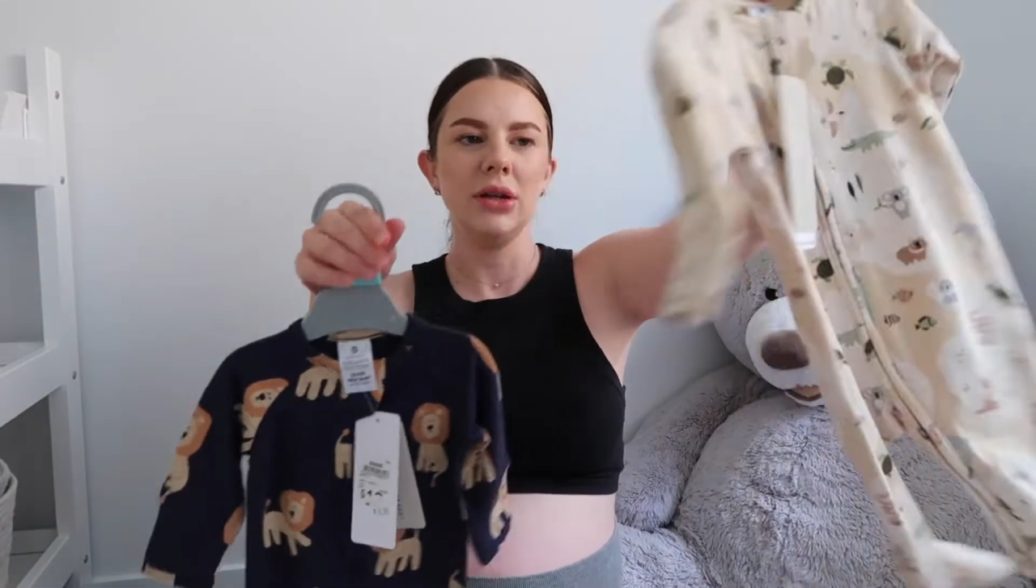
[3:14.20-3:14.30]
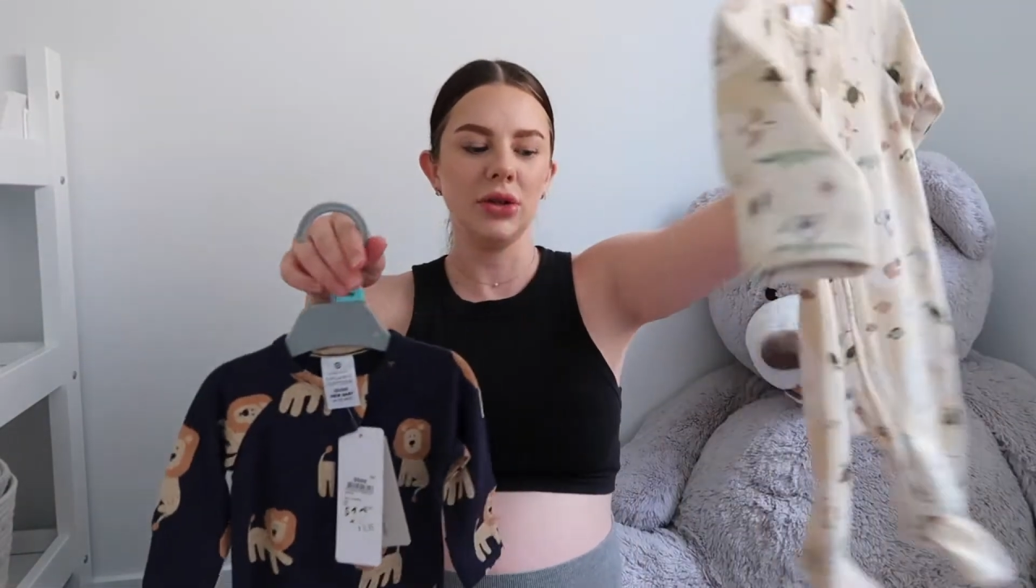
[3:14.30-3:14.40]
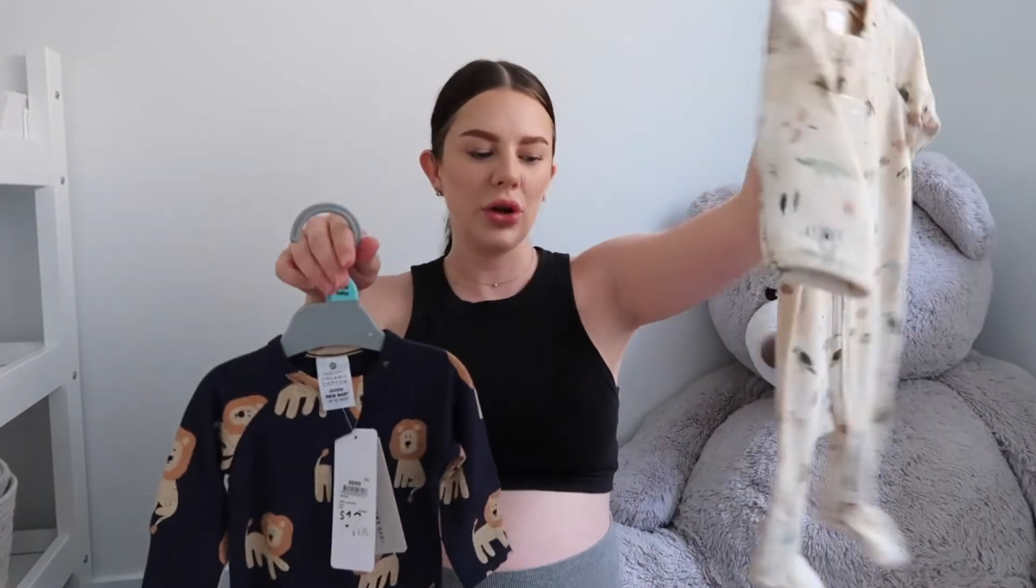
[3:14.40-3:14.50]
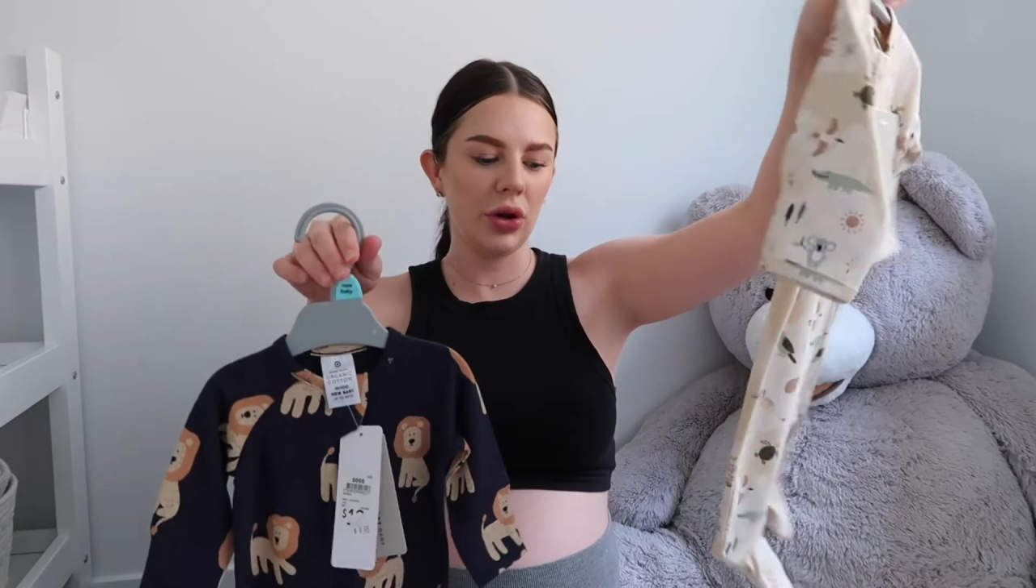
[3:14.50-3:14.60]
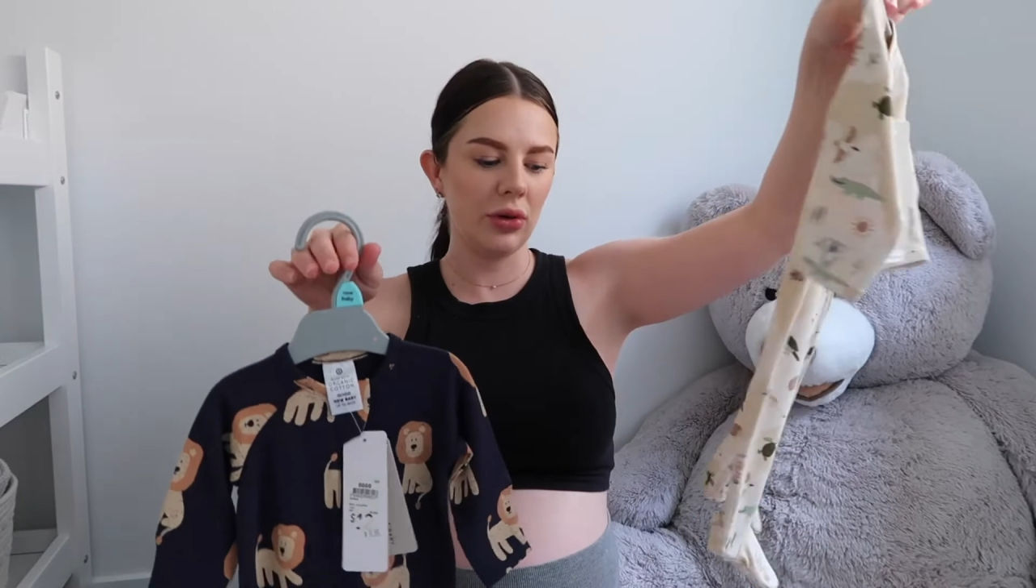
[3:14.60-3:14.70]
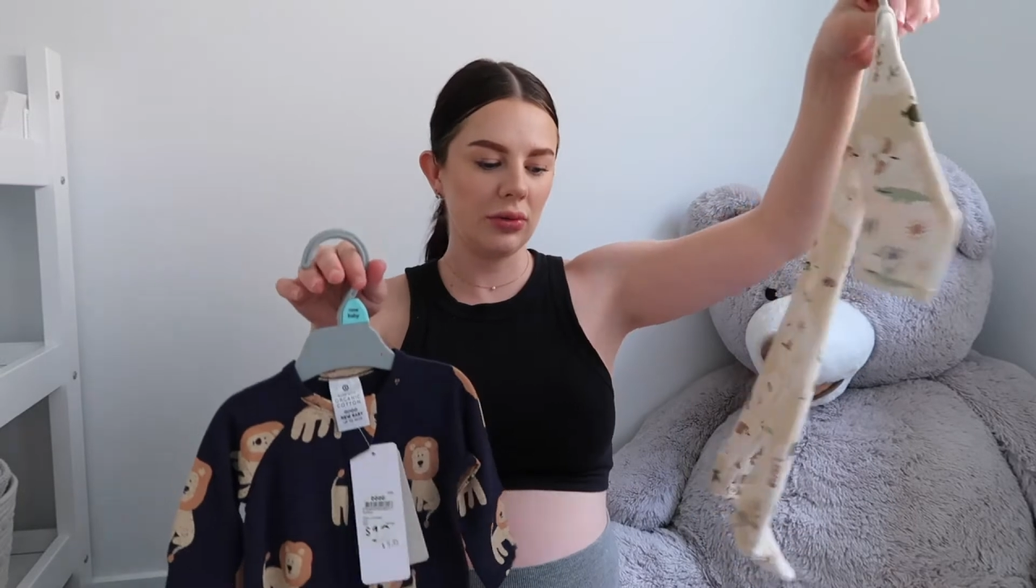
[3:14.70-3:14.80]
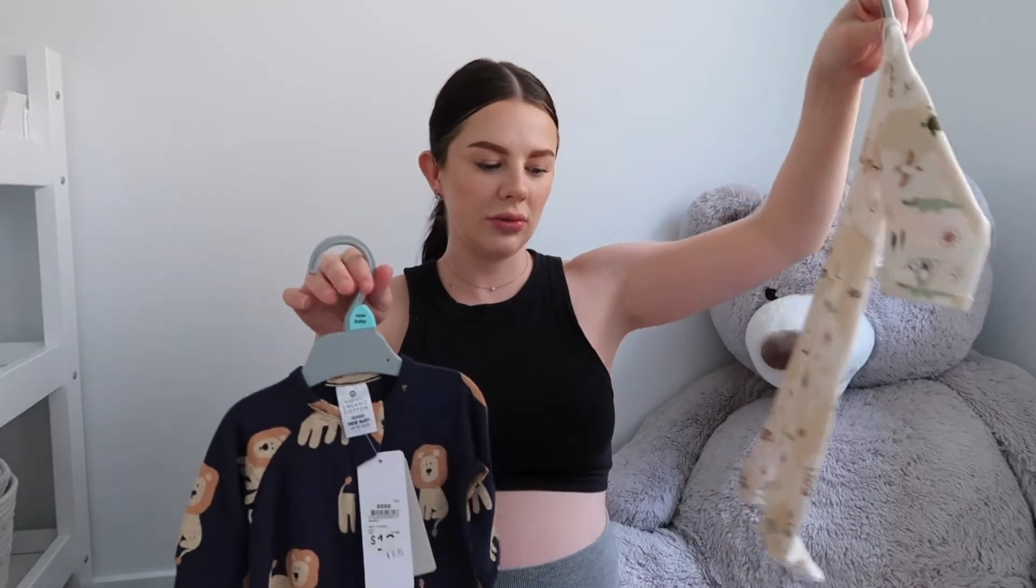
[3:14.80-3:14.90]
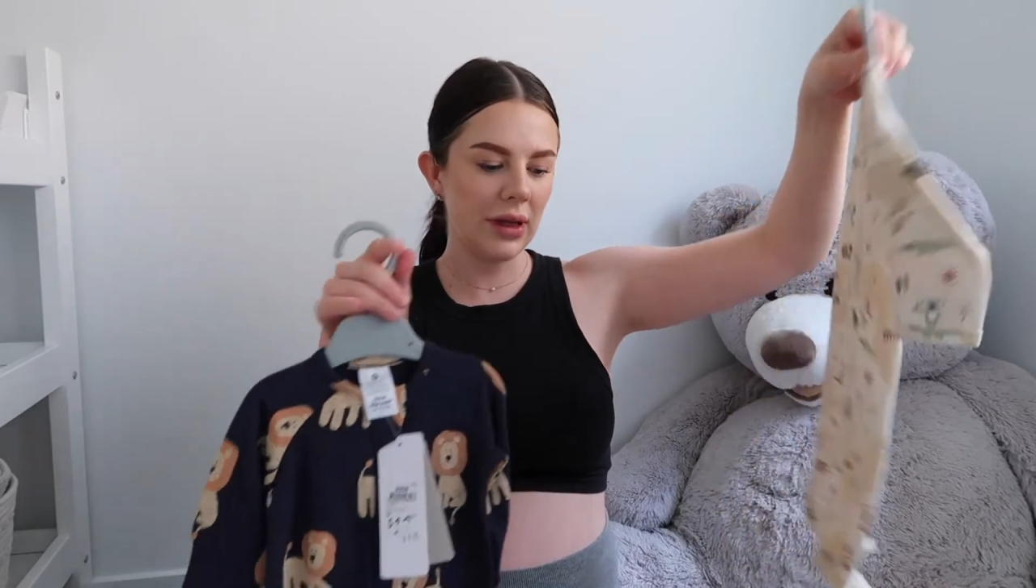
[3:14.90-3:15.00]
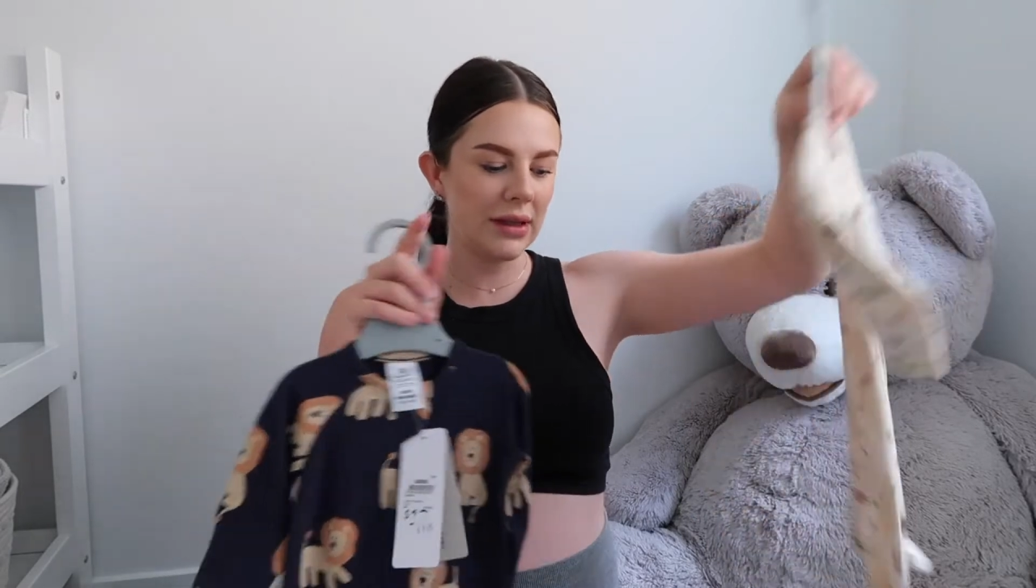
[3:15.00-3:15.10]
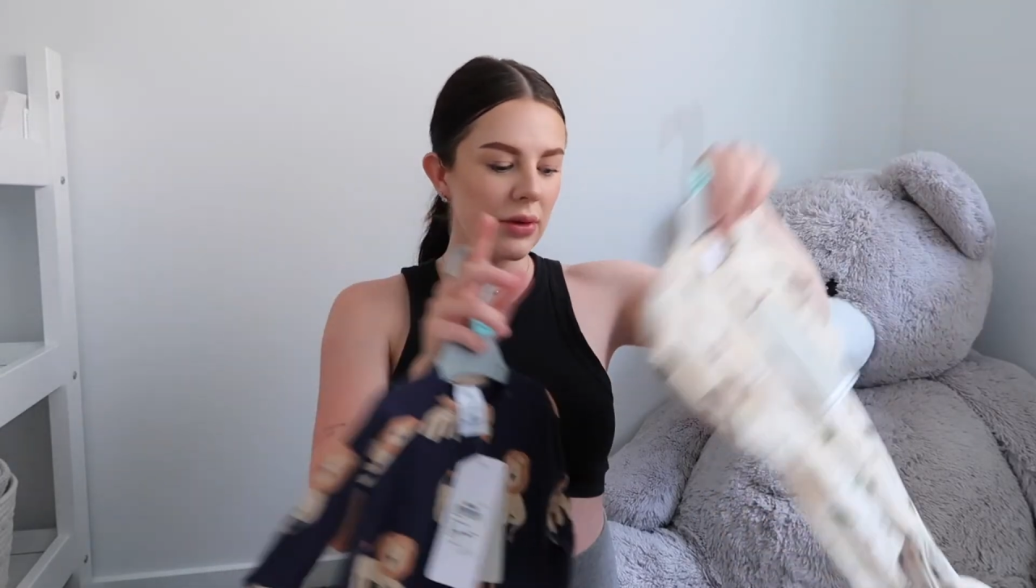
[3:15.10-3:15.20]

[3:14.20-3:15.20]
So that's